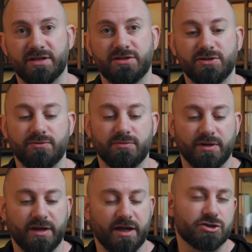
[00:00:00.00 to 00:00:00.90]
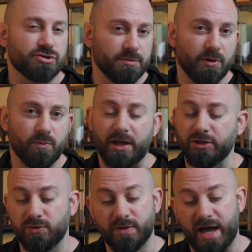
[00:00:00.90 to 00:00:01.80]
They do extremely well.
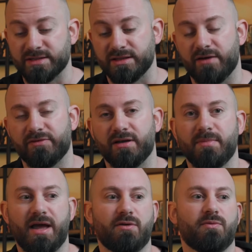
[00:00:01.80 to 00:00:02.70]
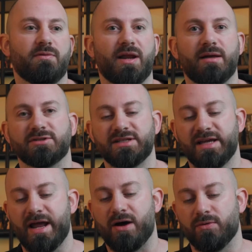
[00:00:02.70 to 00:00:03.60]
You guys love them, and we've been able to
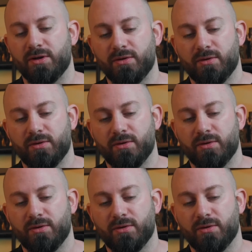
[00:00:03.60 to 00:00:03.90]
get out